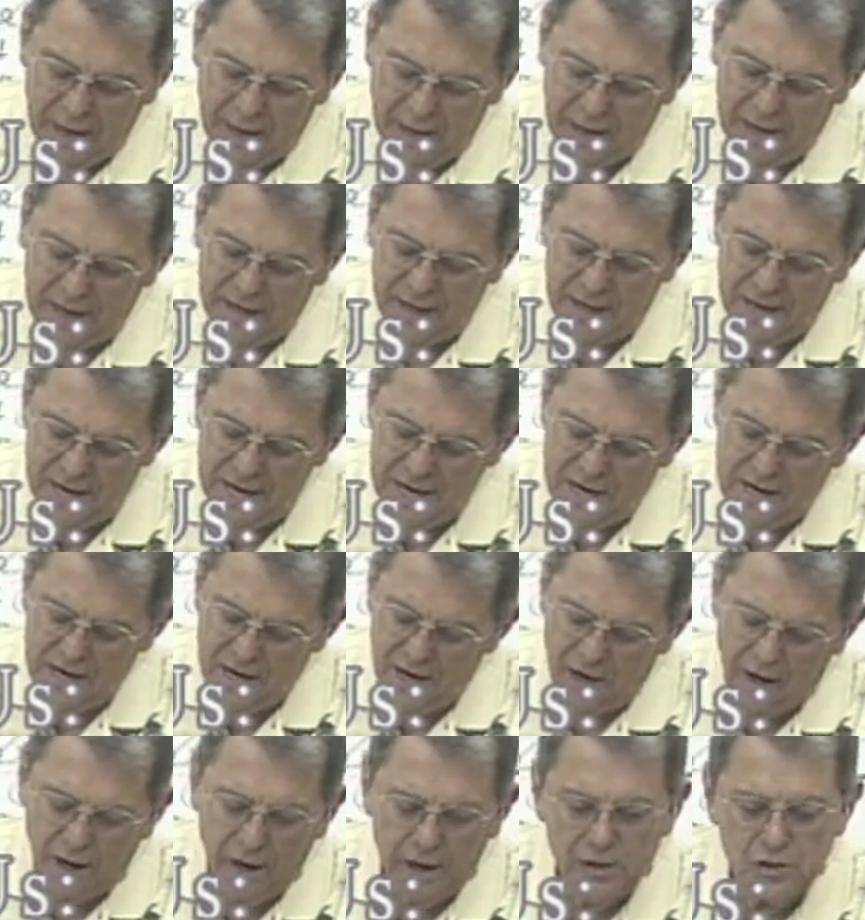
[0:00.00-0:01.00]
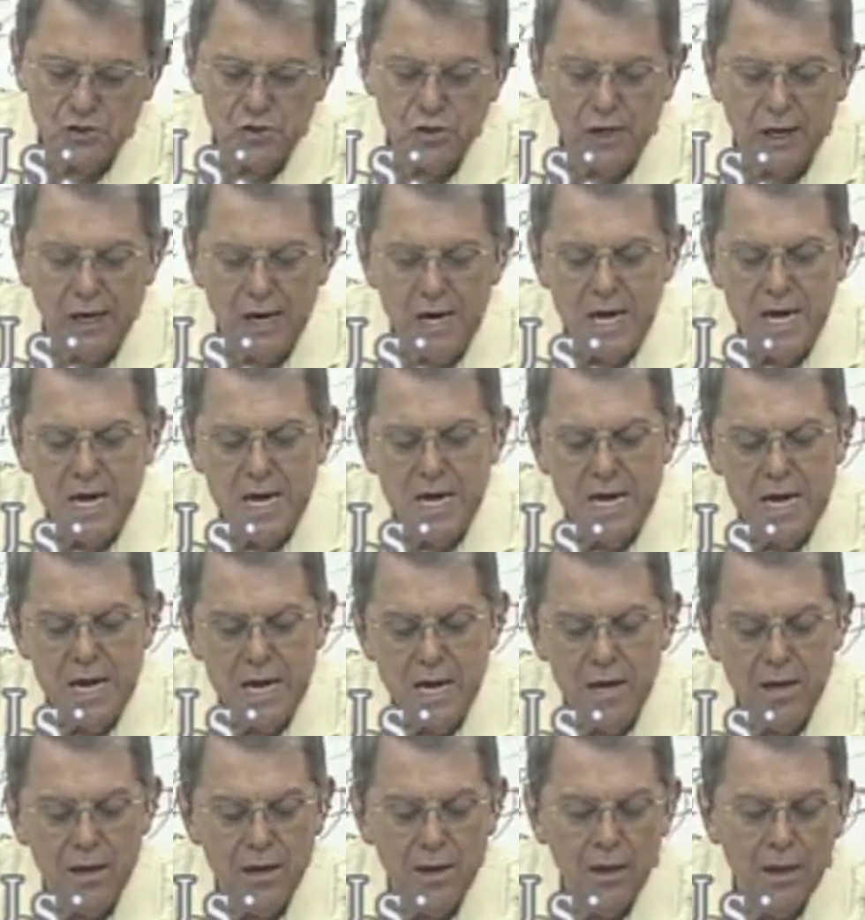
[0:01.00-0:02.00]
And he does.
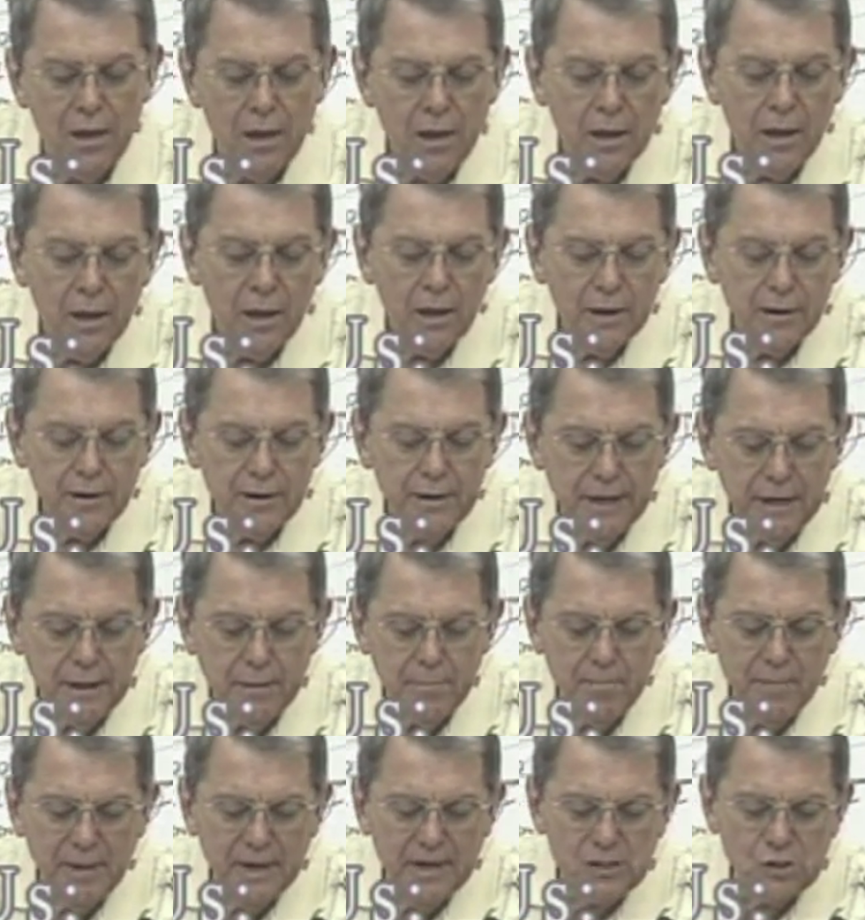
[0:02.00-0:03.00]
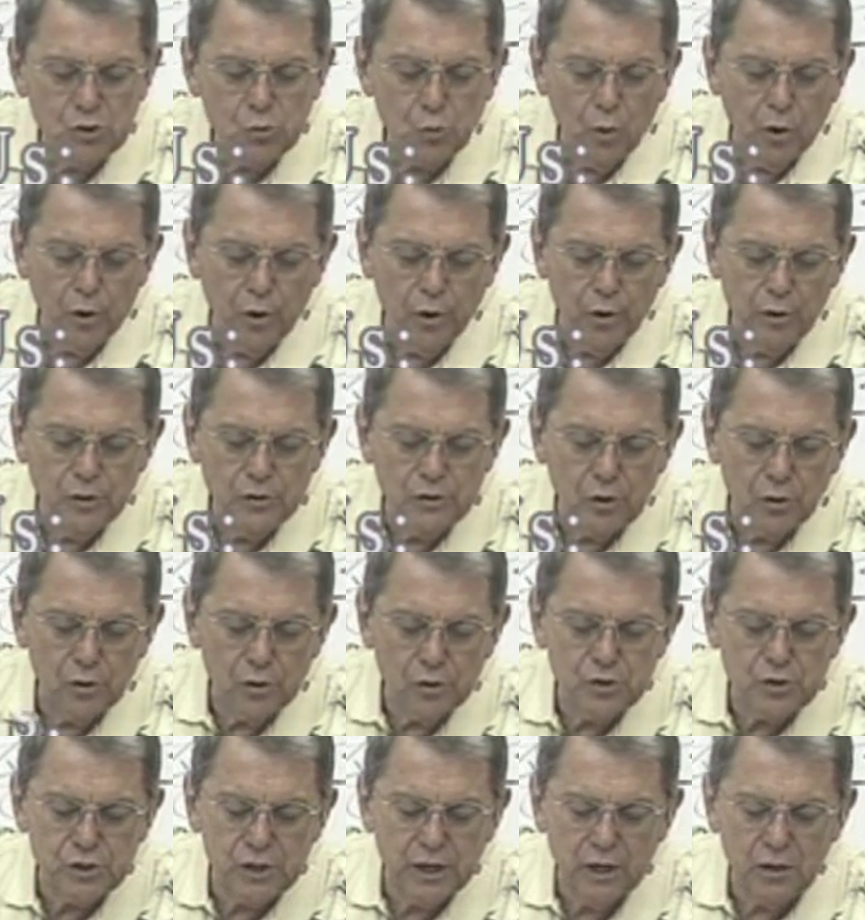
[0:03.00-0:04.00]
He didn't mince words on
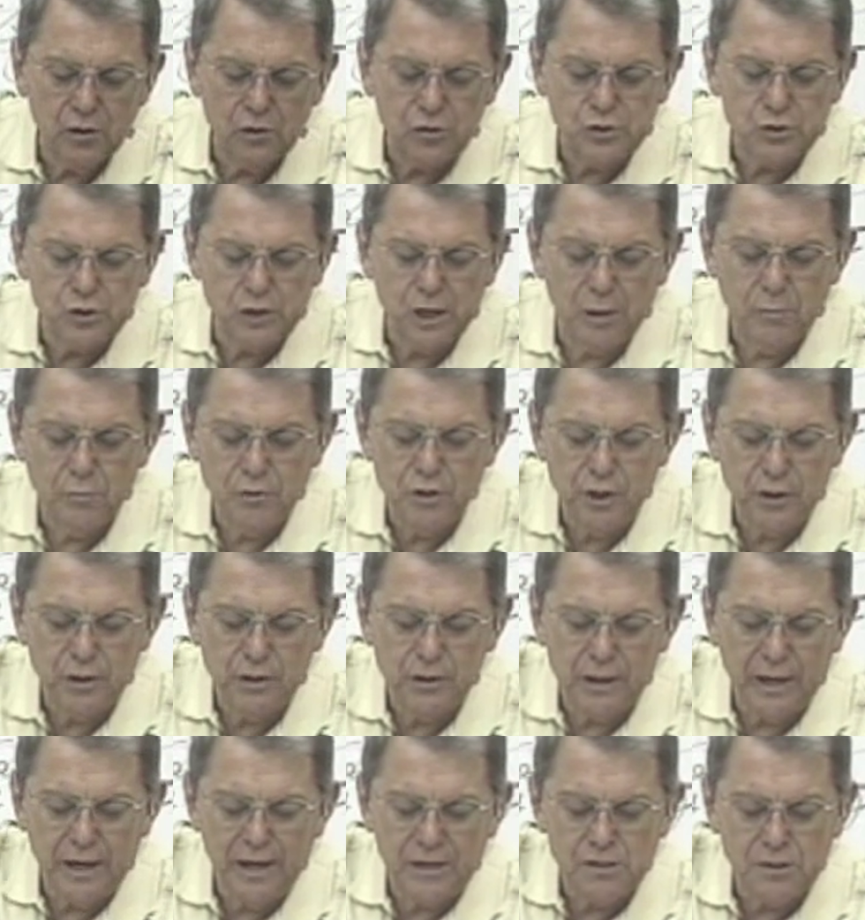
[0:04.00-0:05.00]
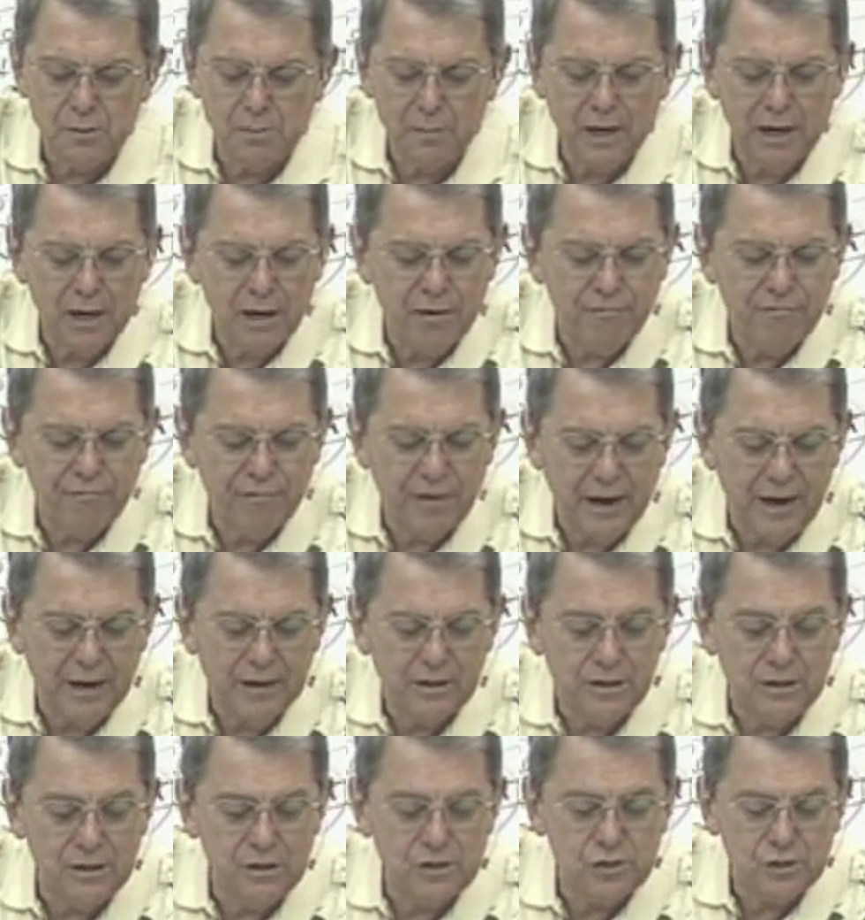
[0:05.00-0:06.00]
a single subject. As a matter of
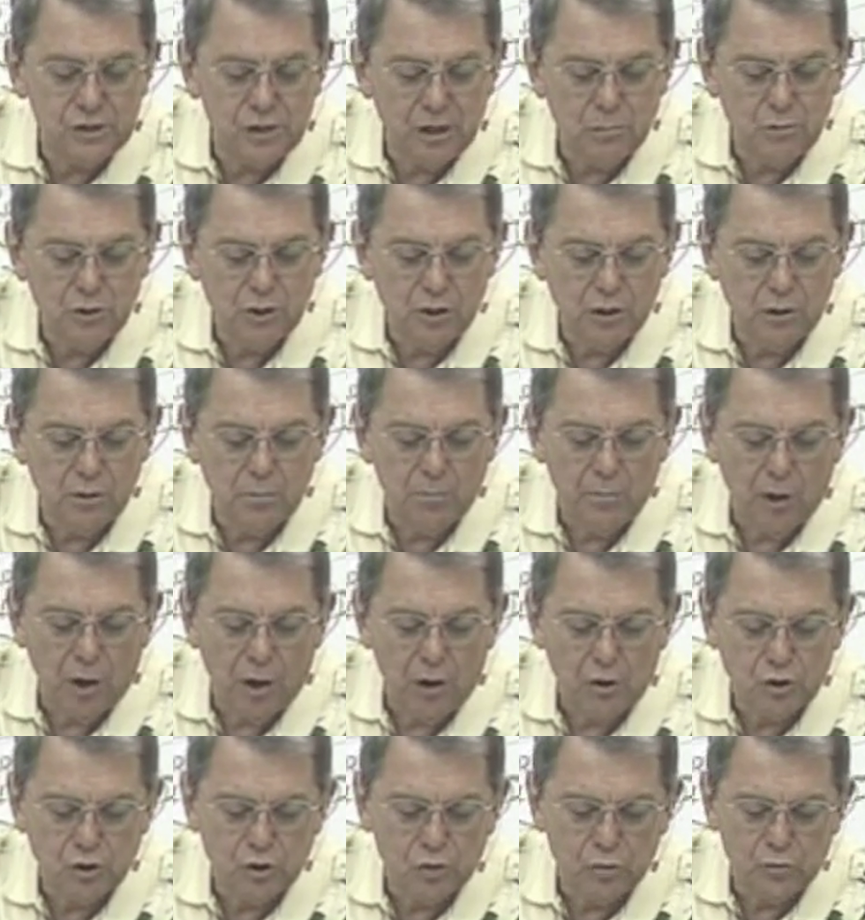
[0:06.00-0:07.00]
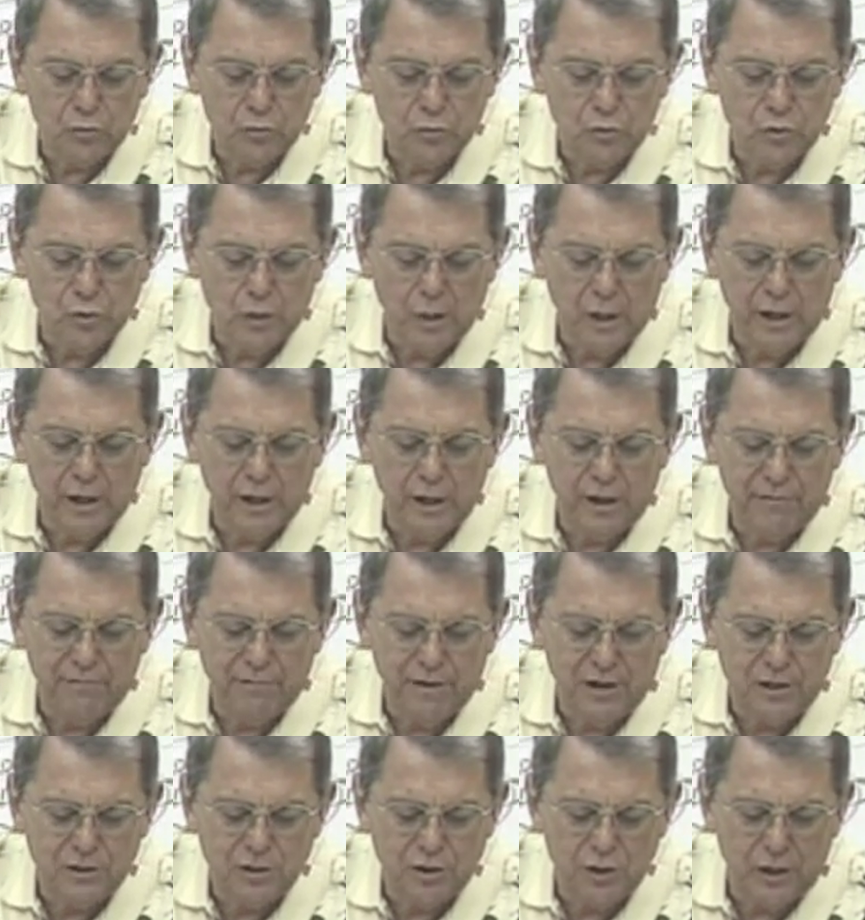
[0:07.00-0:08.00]
fact, his subject in Boston was really an
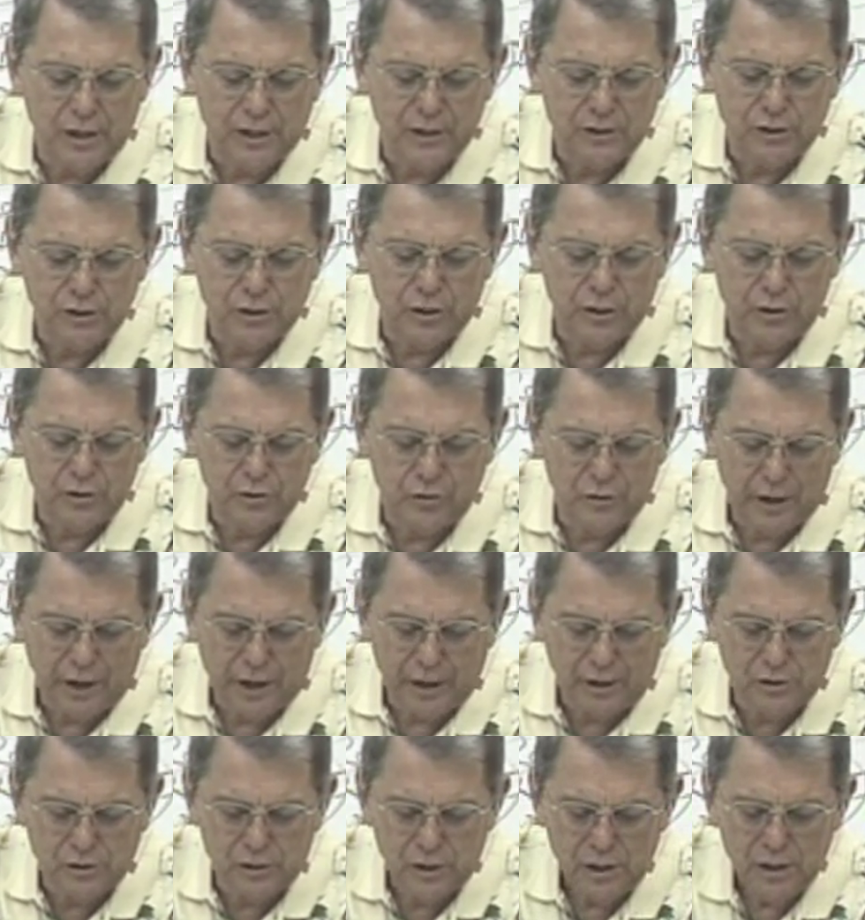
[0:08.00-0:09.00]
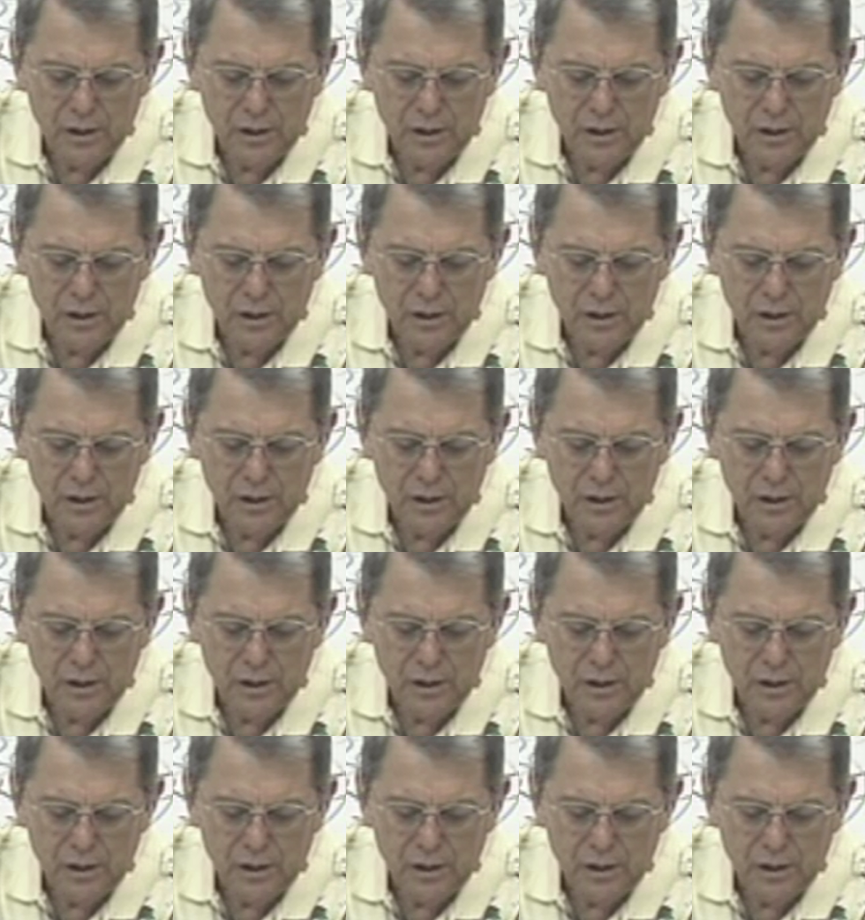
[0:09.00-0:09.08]
evangelistic address